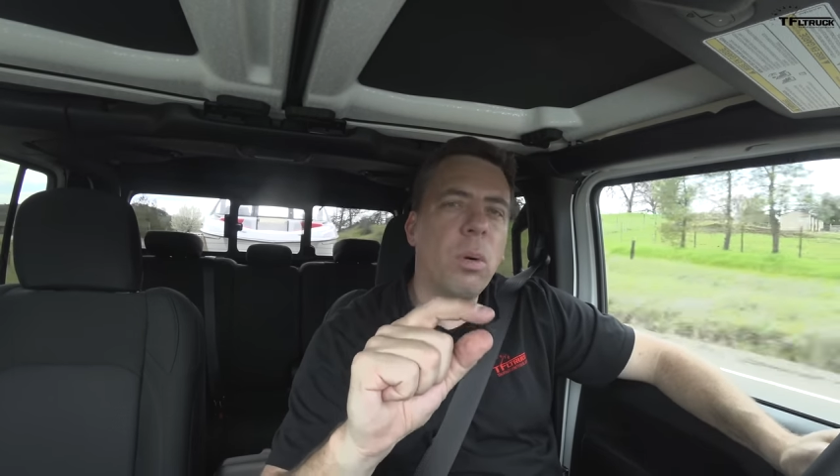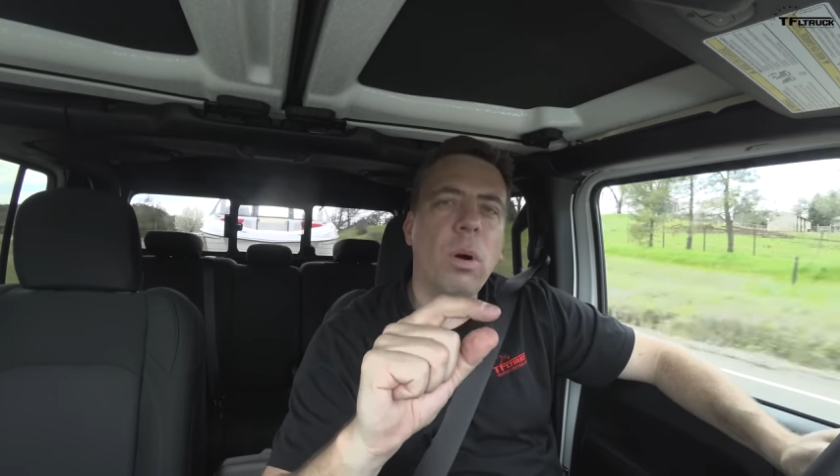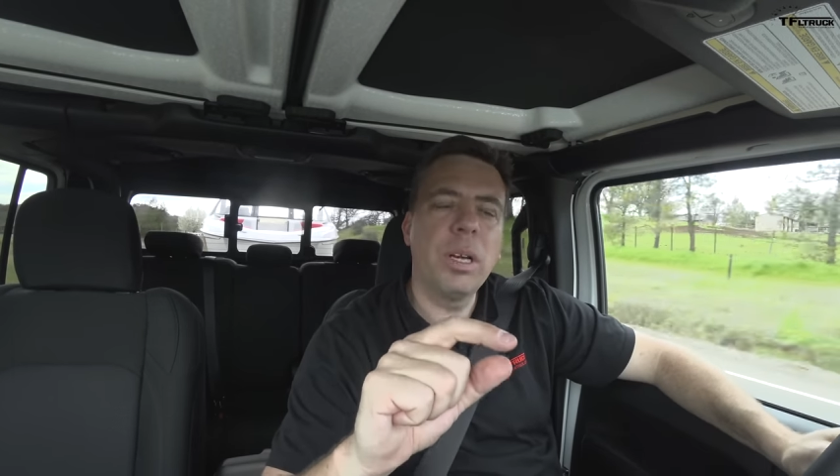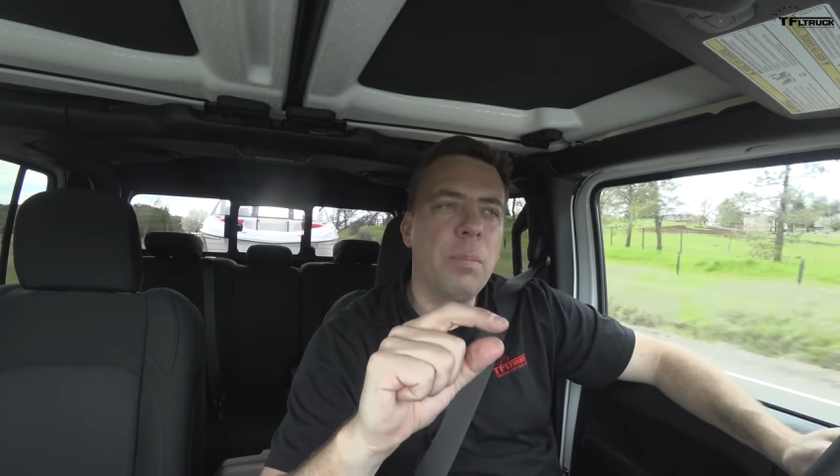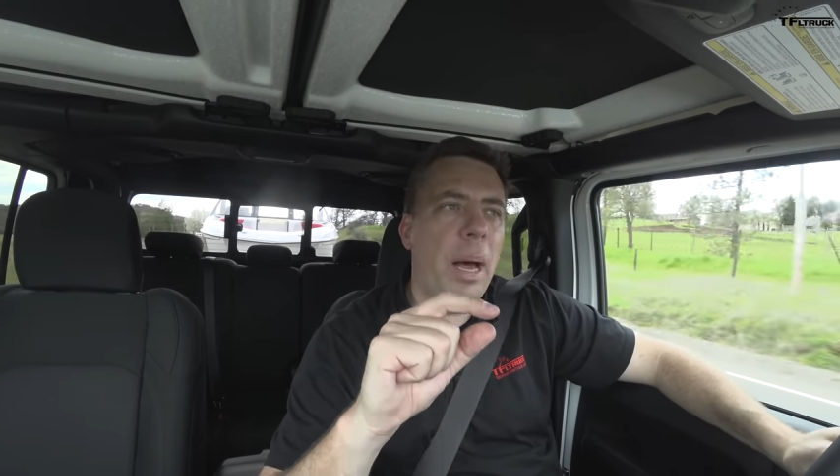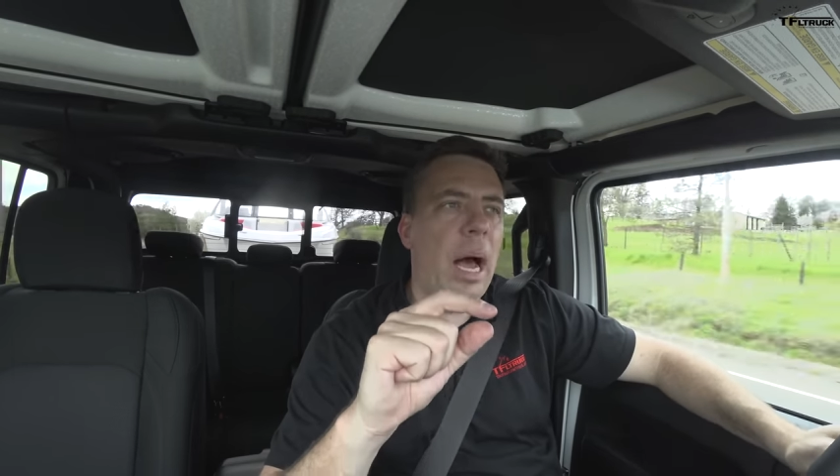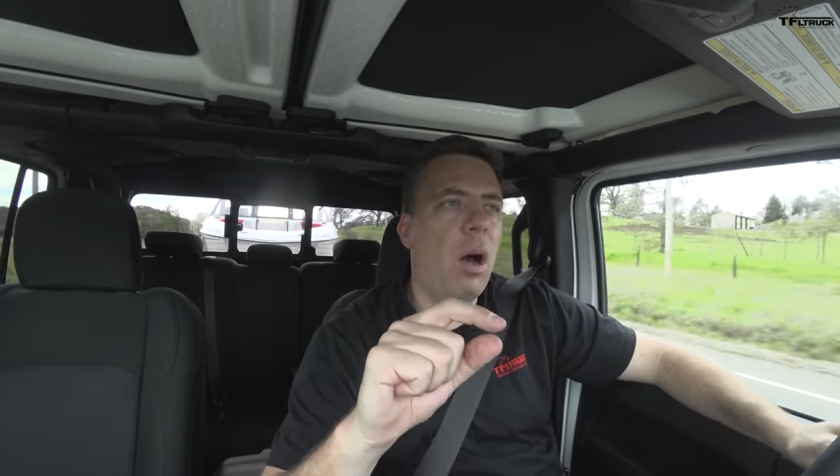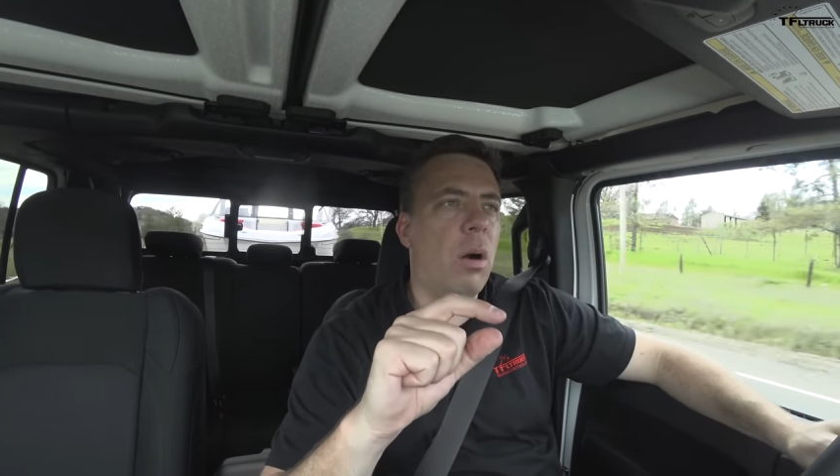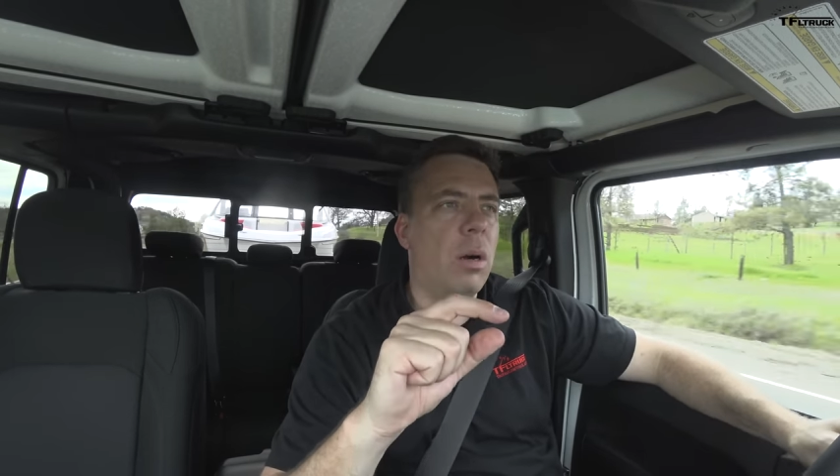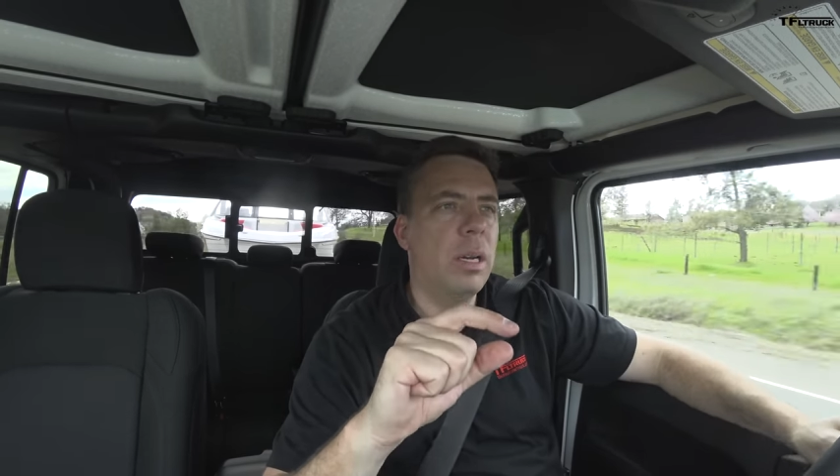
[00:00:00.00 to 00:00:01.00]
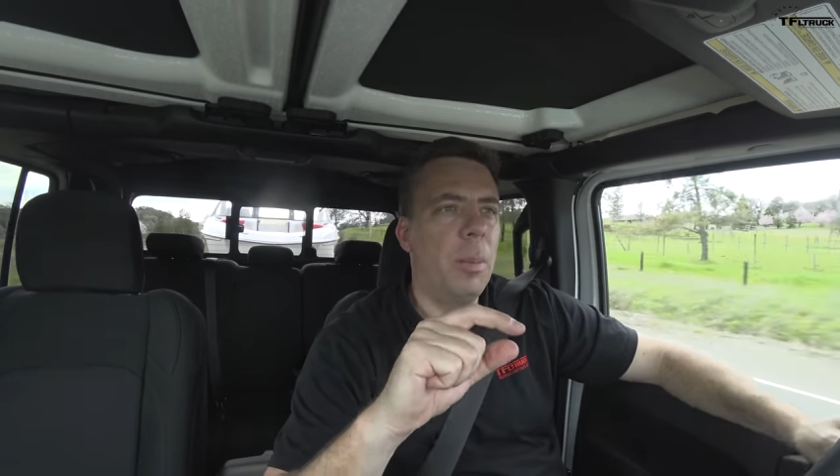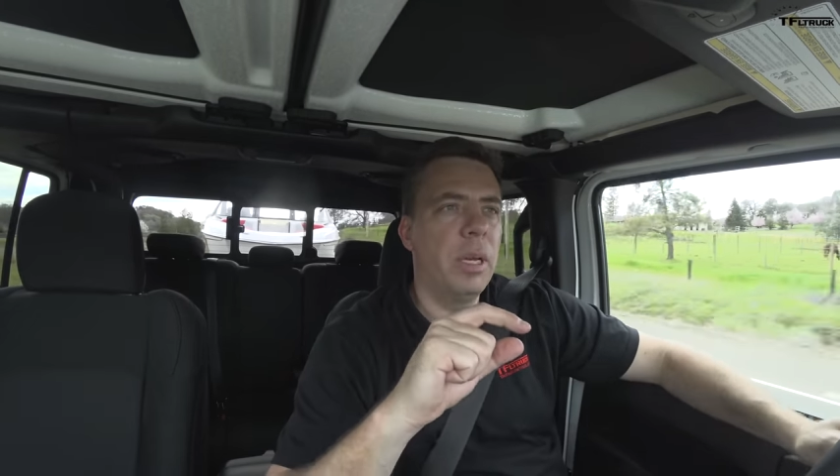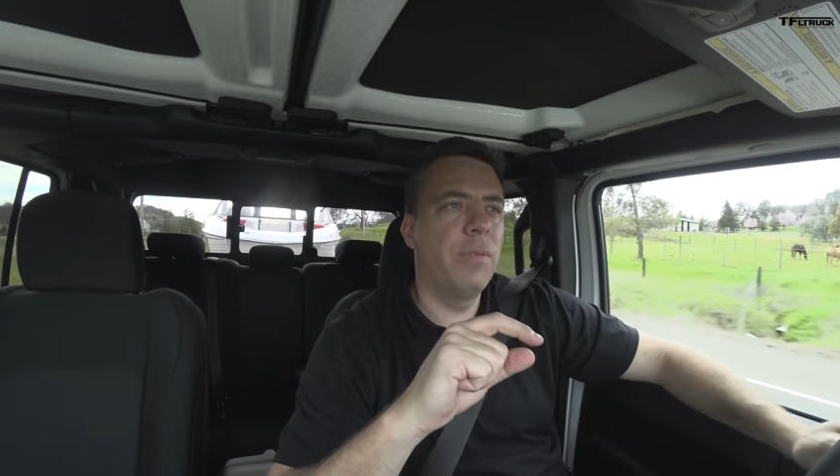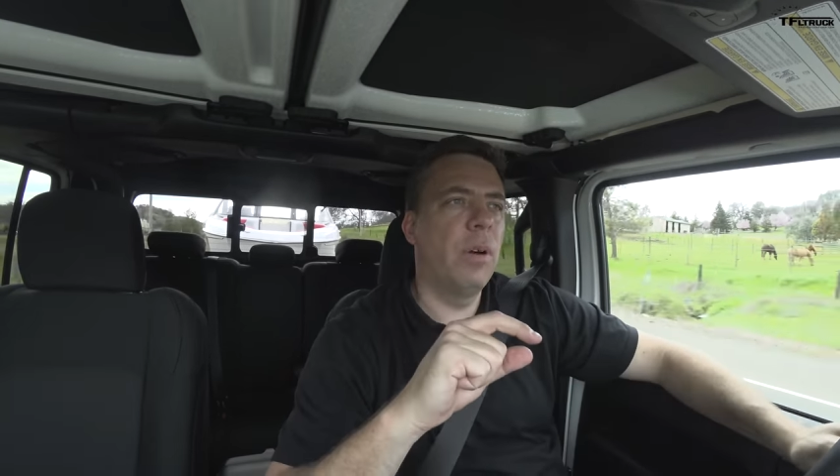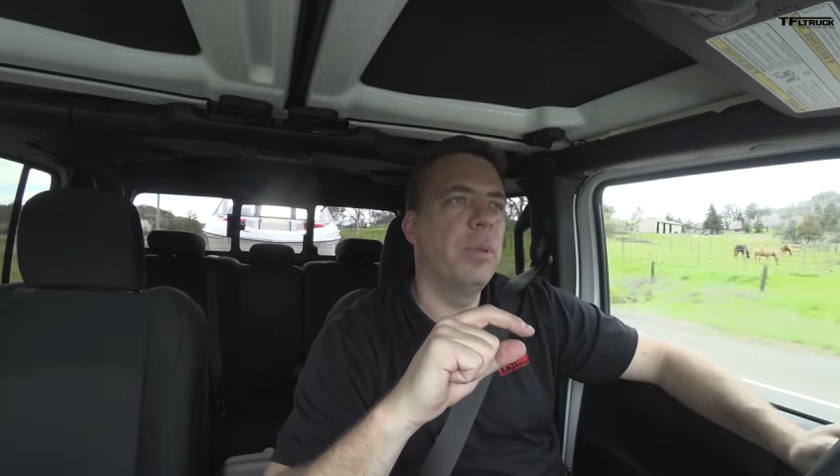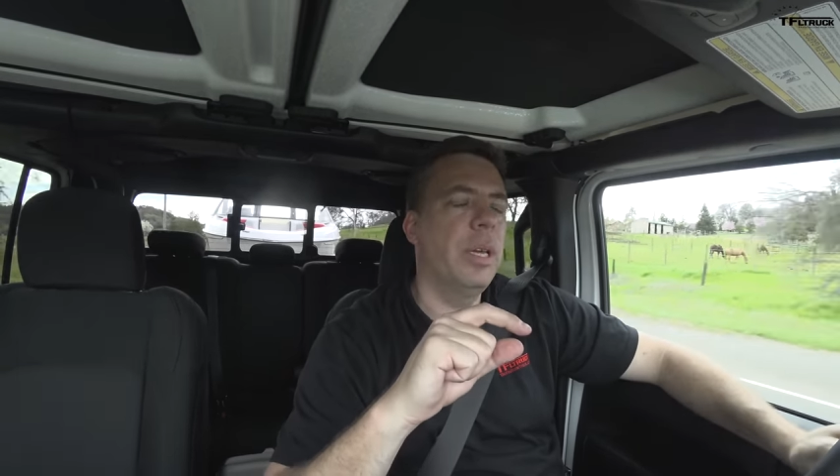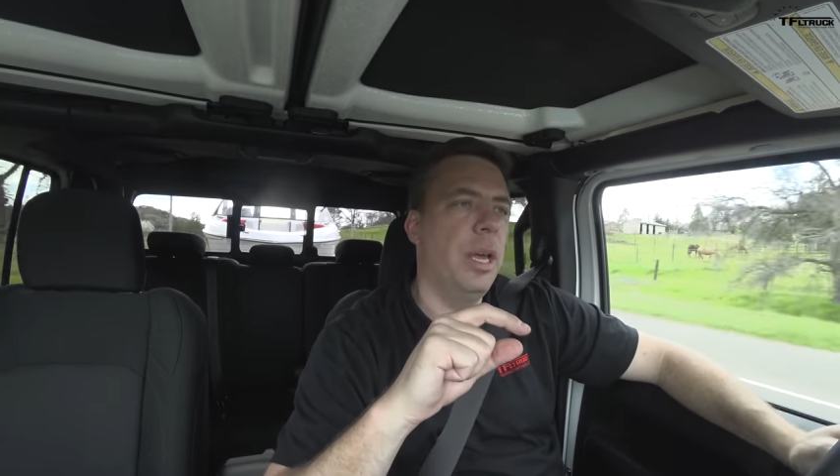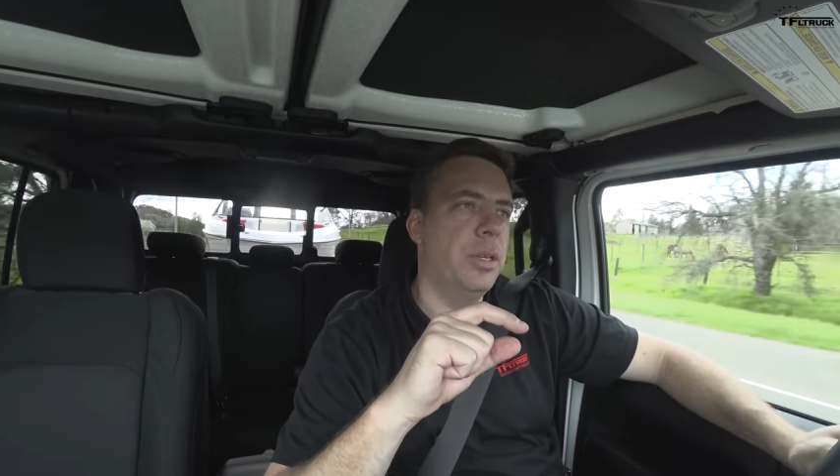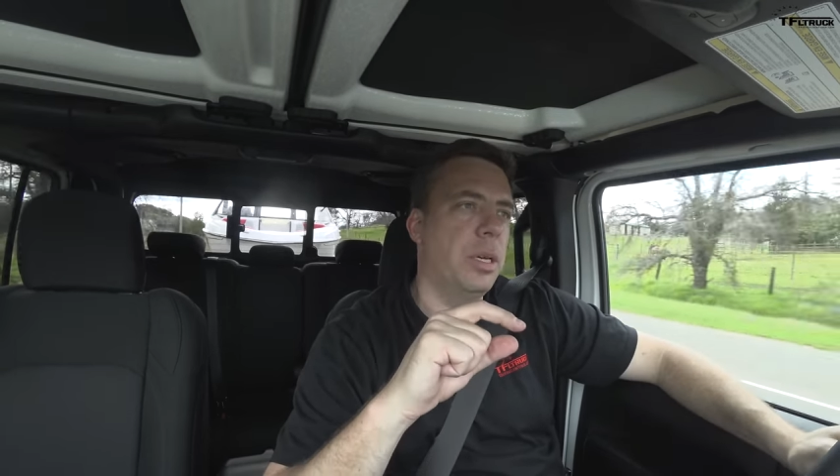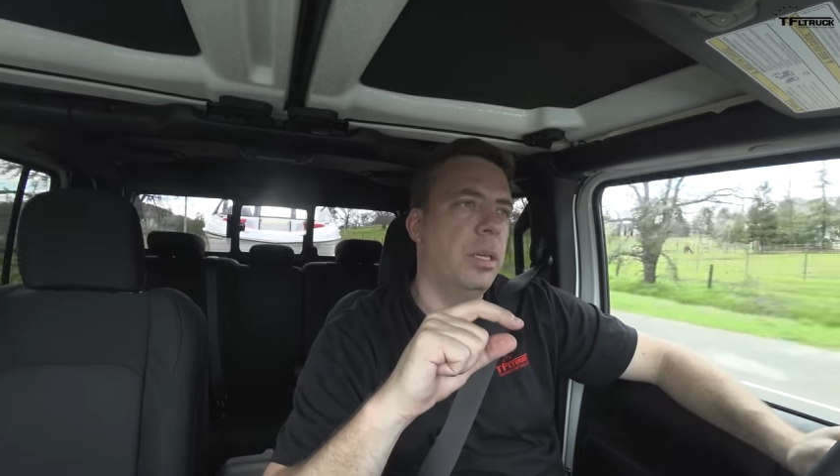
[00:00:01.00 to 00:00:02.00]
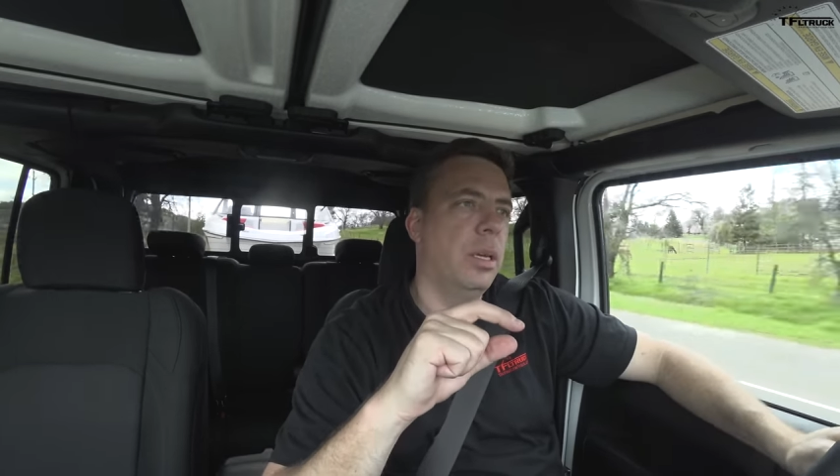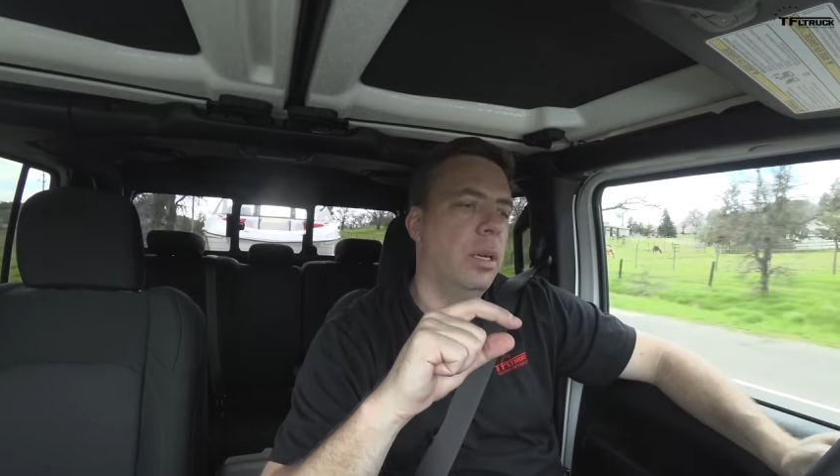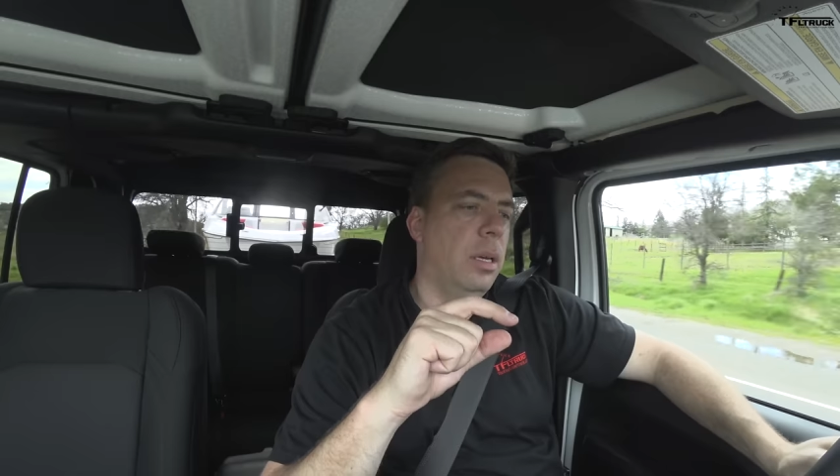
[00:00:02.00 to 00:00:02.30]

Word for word: torque and power coming from the engine,